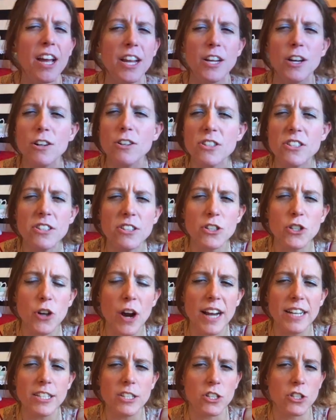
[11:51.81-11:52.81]
you're still
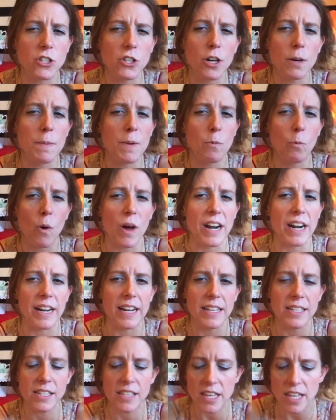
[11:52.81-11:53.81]
trying to determine what it
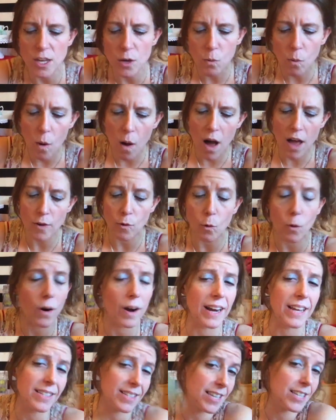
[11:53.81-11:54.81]
is that you want,
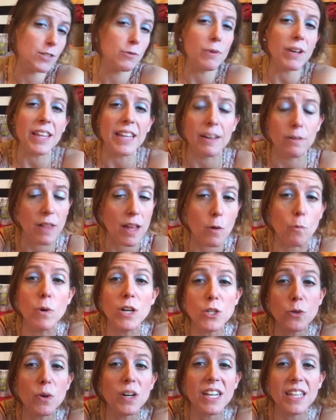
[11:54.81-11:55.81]
or it's really like,
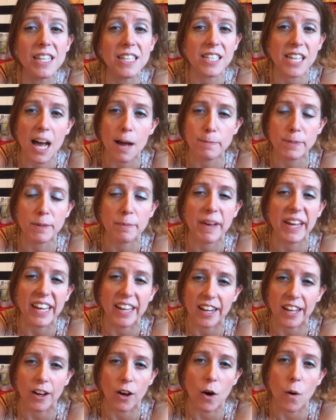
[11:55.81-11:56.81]
which one of these cups am I
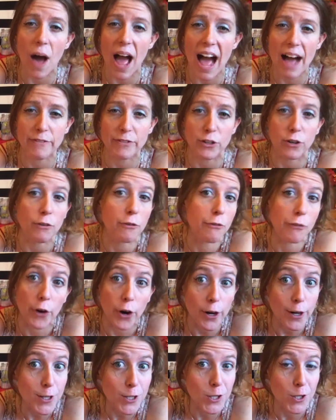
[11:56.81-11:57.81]
going to go after
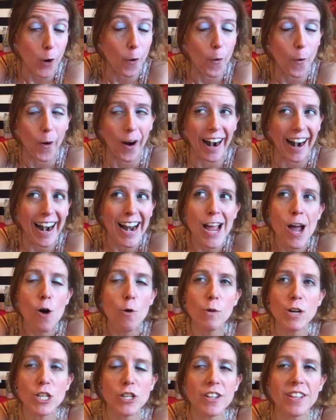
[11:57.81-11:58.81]
first, or
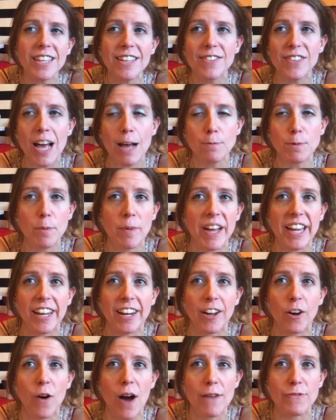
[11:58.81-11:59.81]
which of these cups am I going
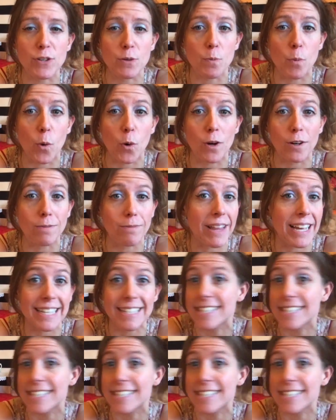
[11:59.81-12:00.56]
to go after more, like,